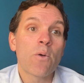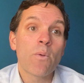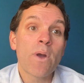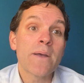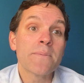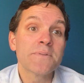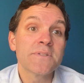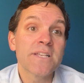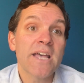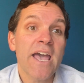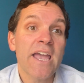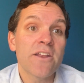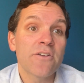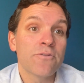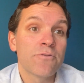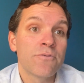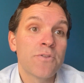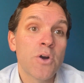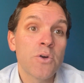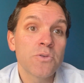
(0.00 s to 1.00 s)

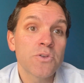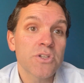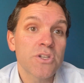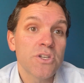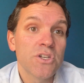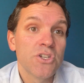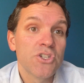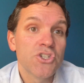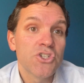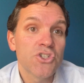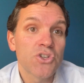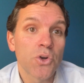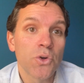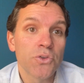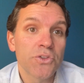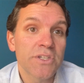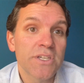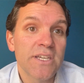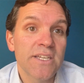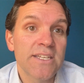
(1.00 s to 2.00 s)
website,
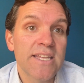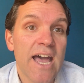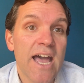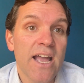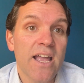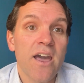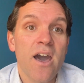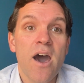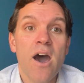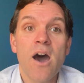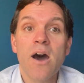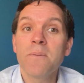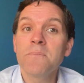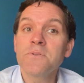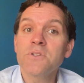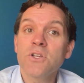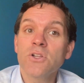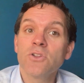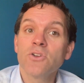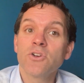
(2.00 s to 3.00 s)

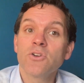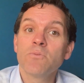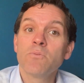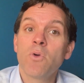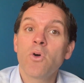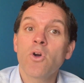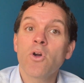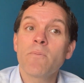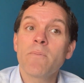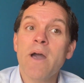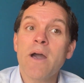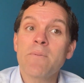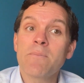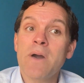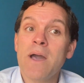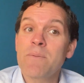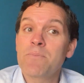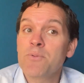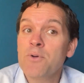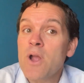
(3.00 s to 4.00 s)
voteschulte.com, to learn more about
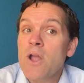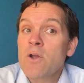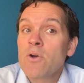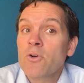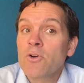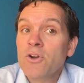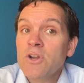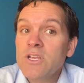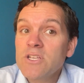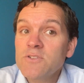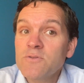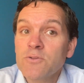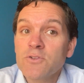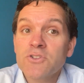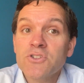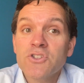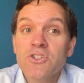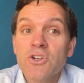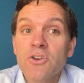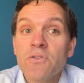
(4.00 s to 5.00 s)
my priorities for
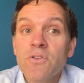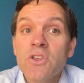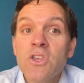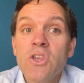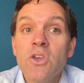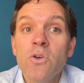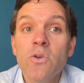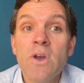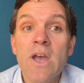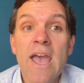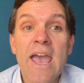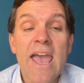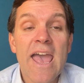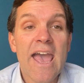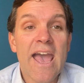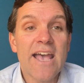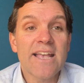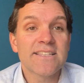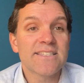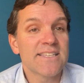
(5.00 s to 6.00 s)
serving you
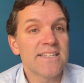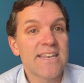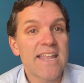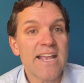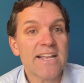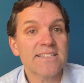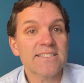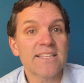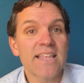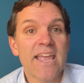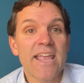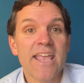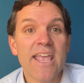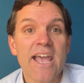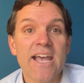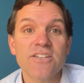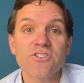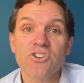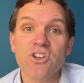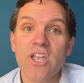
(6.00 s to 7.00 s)
as the next
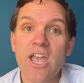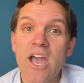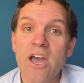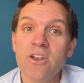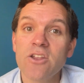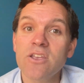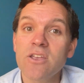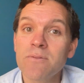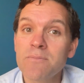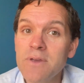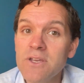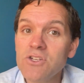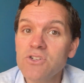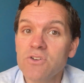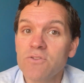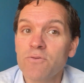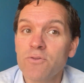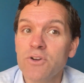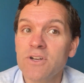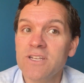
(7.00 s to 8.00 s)
Lancaster County
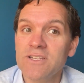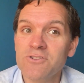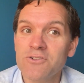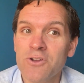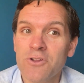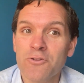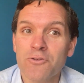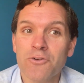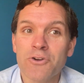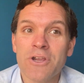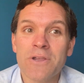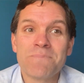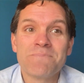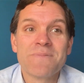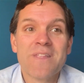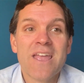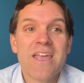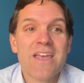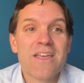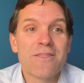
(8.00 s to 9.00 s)
Commission for District 3.
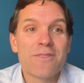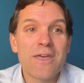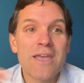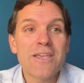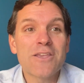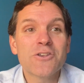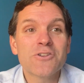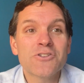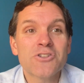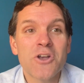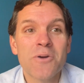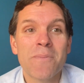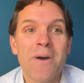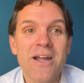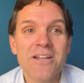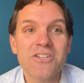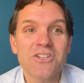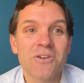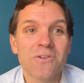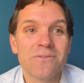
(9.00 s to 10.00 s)
Thank you so
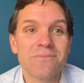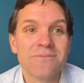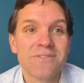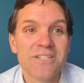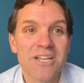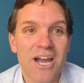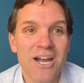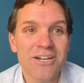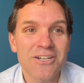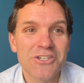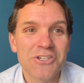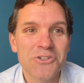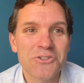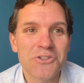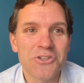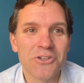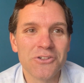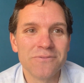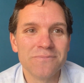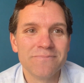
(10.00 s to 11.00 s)
much and talk to you
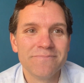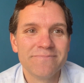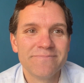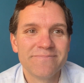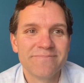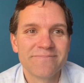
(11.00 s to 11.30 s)
soon.